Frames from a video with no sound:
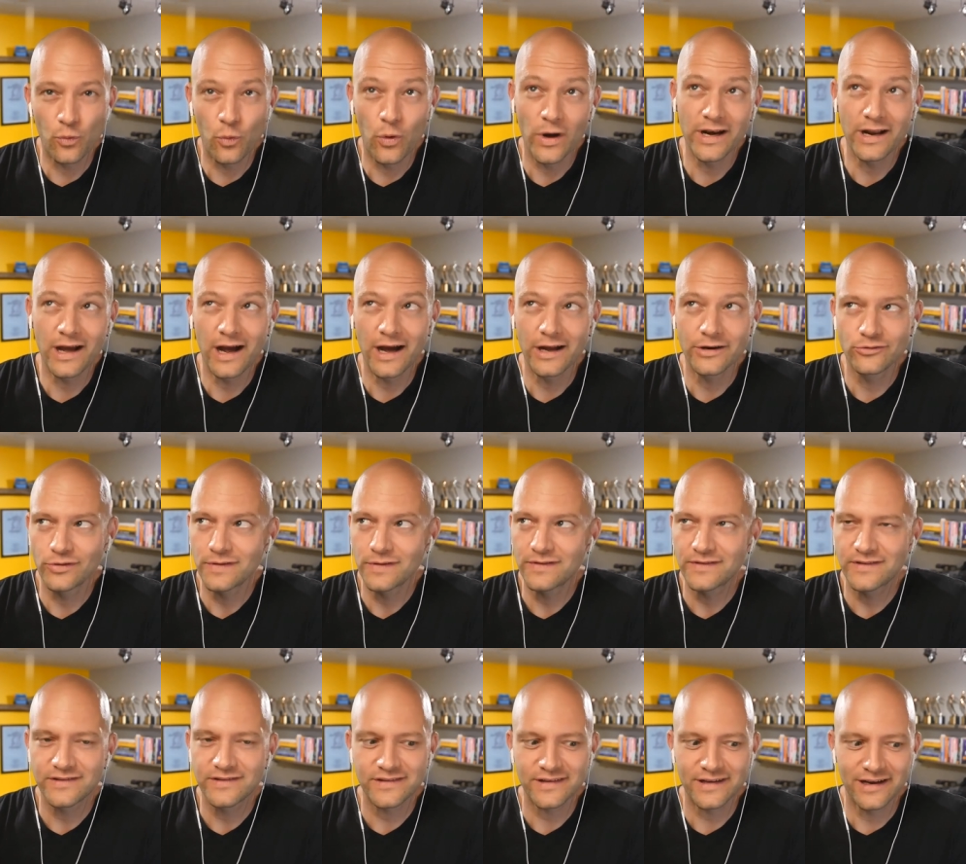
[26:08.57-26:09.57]
one
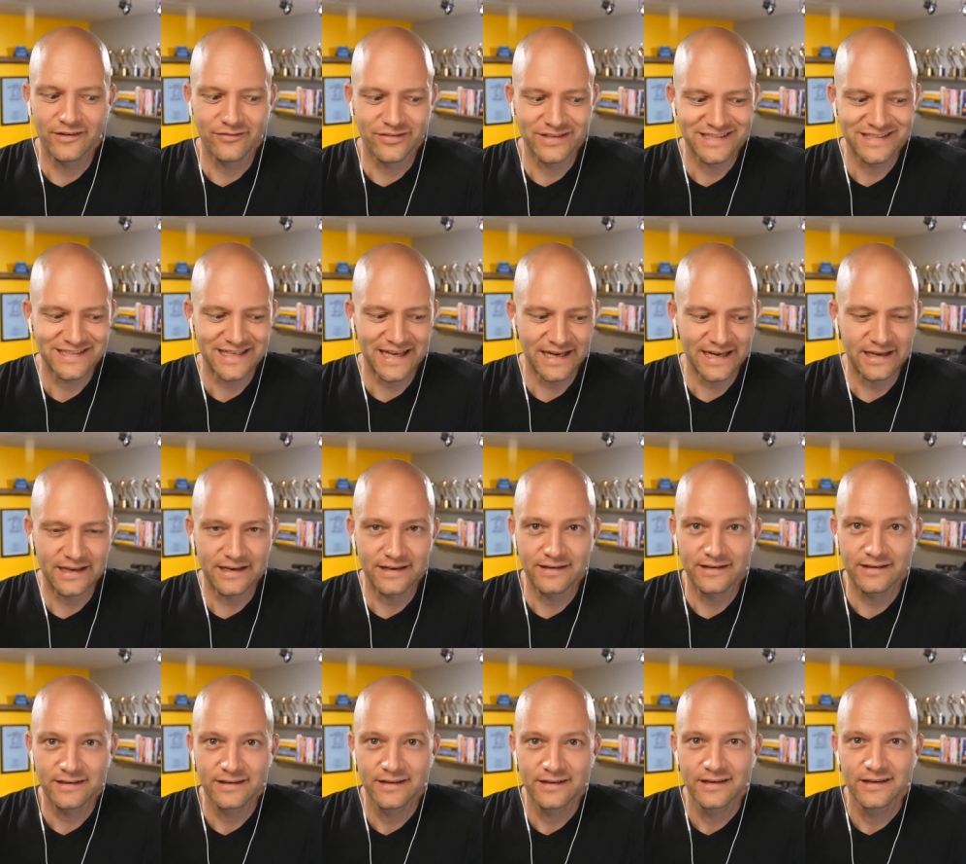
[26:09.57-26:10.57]
hundredths of a
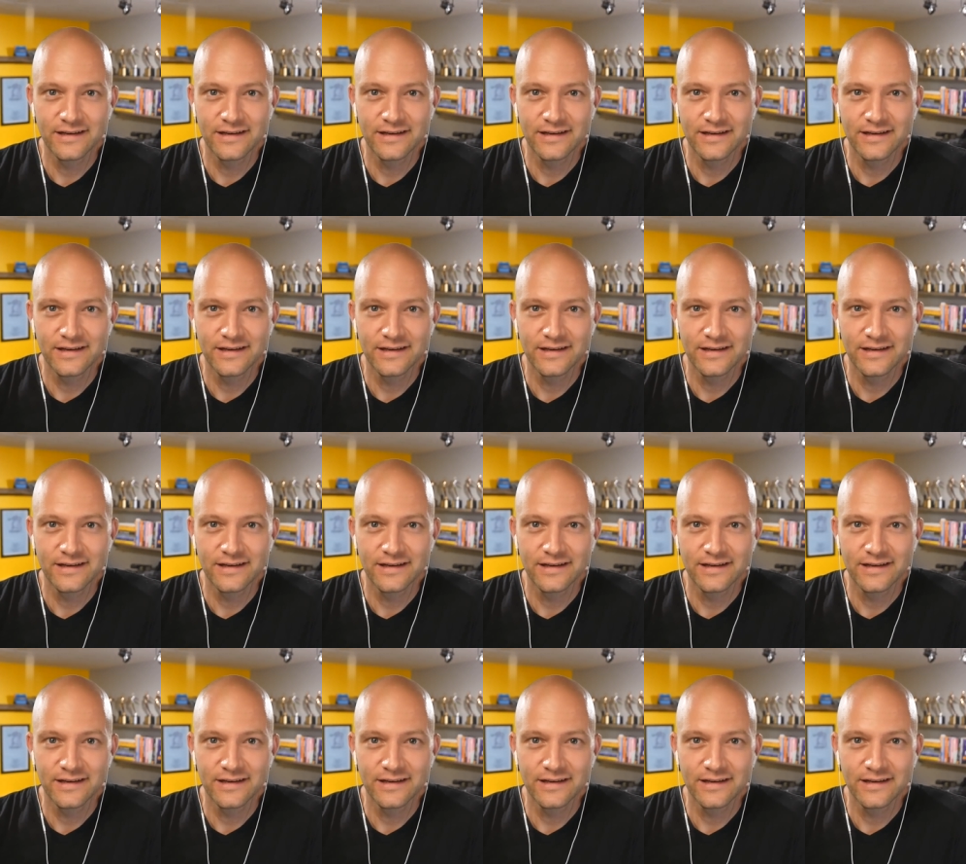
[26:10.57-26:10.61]
second